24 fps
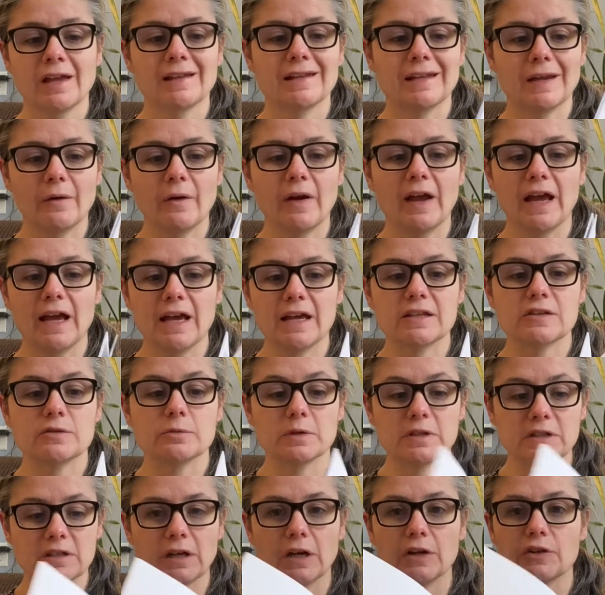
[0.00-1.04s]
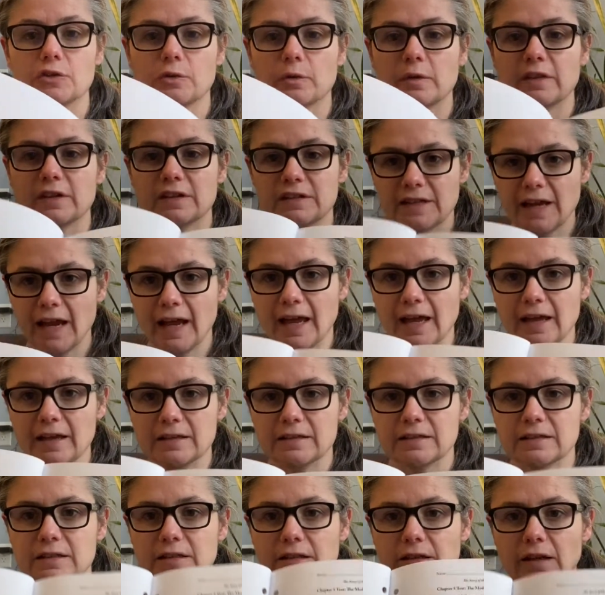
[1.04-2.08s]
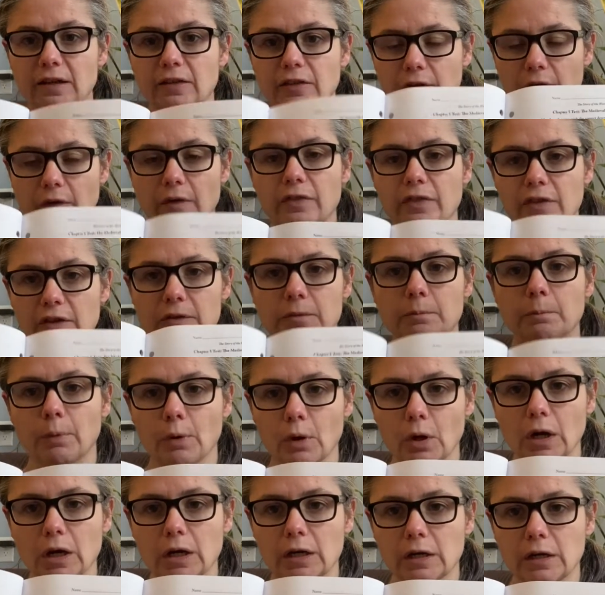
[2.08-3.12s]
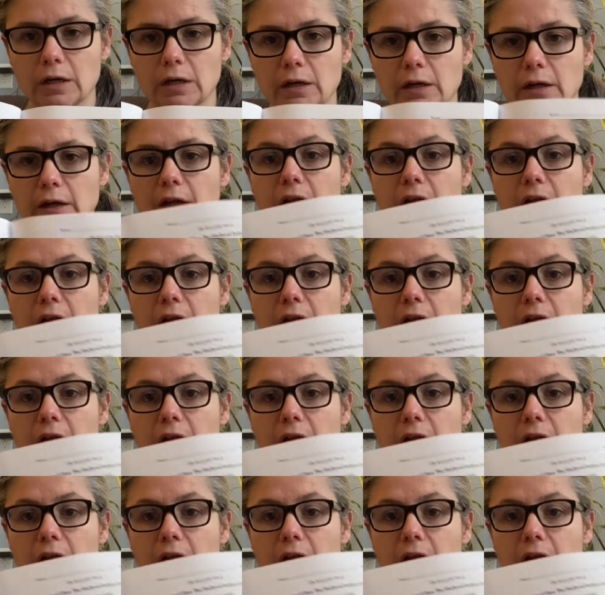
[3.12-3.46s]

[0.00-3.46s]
now, as we start doing the tests, they're in this book.